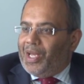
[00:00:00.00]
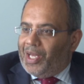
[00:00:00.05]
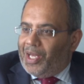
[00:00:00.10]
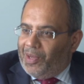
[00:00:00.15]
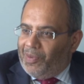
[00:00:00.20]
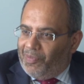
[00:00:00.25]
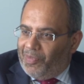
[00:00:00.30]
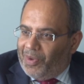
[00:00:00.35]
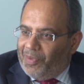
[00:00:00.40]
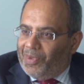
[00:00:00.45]

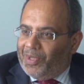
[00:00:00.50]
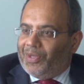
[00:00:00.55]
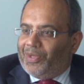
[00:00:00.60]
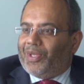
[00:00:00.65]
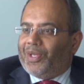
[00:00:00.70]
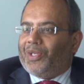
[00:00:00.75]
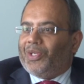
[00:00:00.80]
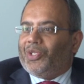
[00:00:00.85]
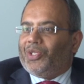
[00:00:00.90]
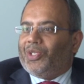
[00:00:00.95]

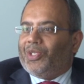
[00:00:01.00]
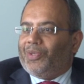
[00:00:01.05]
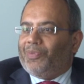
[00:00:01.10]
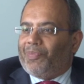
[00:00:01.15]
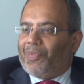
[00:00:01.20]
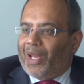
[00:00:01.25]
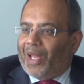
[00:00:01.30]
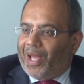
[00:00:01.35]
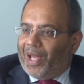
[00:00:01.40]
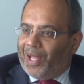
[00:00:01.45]
implementation
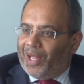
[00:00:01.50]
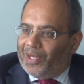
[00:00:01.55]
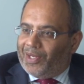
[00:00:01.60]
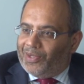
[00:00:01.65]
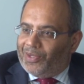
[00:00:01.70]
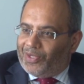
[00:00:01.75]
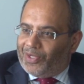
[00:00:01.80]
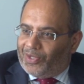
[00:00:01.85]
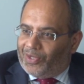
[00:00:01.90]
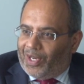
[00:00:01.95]

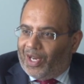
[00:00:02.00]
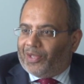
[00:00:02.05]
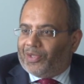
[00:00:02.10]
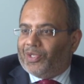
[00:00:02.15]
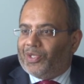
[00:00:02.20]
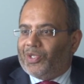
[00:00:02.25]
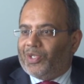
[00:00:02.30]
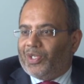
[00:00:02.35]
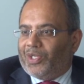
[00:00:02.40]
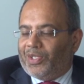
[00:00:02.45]
plans,
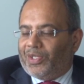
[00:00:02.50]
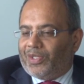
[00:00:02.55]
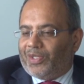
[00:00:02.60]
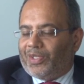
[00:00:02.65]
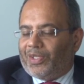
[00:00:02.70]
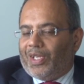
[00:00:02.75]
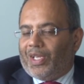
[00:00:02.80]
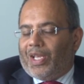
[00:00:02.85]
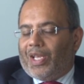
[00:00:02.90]
strategies.